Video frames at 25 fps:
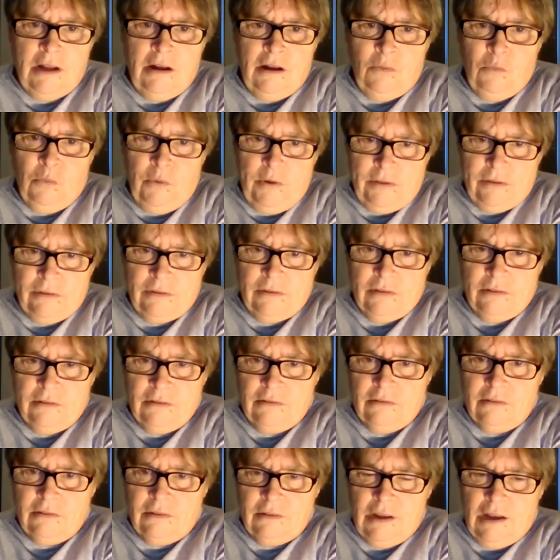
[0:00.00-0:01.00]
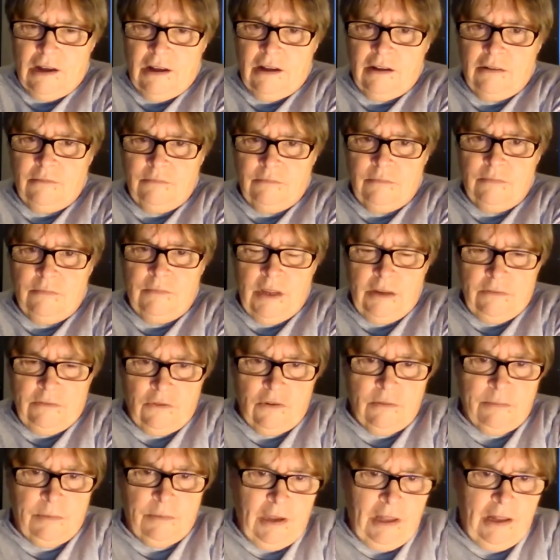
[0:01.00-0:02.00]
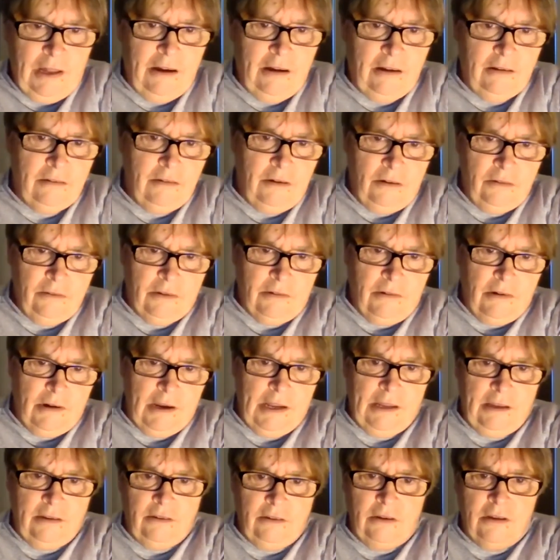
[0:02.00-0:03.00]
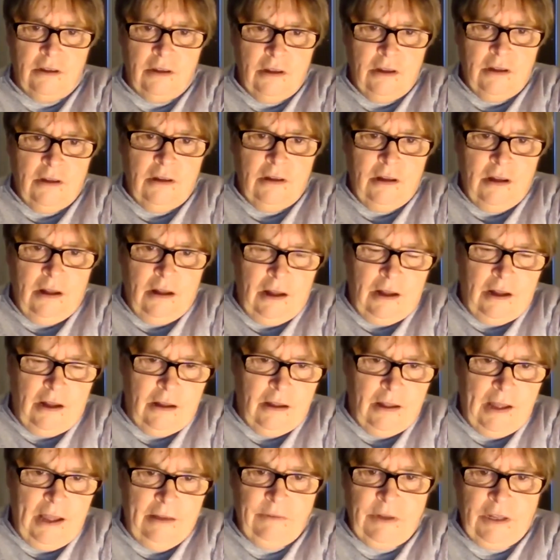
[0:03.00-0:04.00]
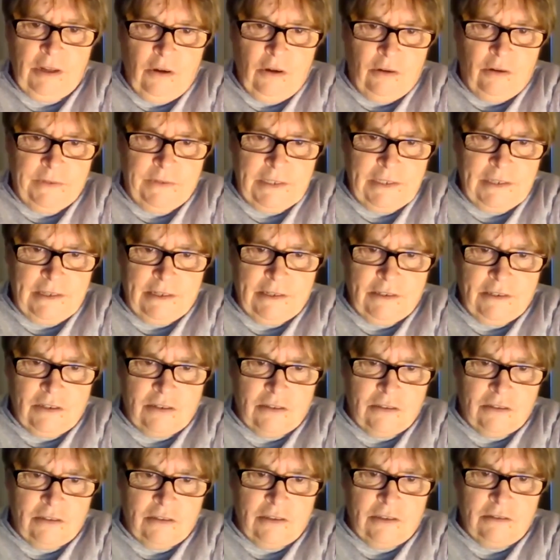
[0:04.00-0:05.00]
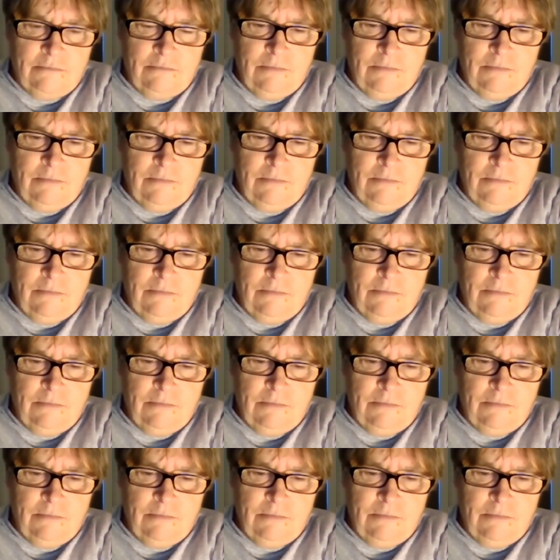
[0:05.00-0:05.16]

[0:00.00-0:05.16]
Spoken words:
with FRRR on the ground, having conversations,